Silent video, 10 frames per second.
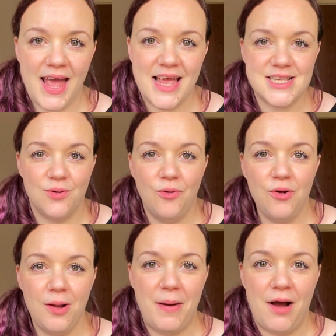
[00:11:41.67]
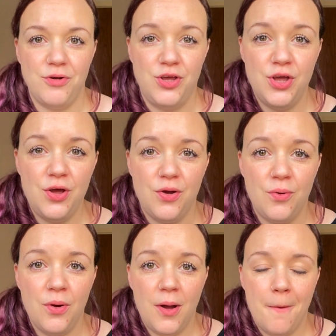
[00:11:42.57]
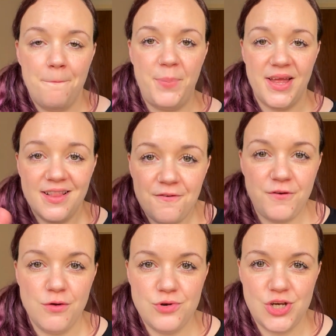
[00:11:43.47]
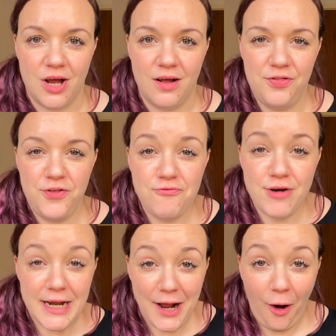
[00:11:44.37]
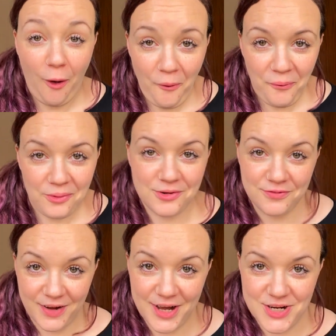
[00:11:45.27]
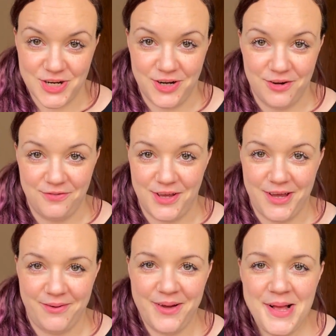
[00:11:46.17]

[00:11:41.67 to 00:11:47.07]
is all about you, but in the future, the really old version of you.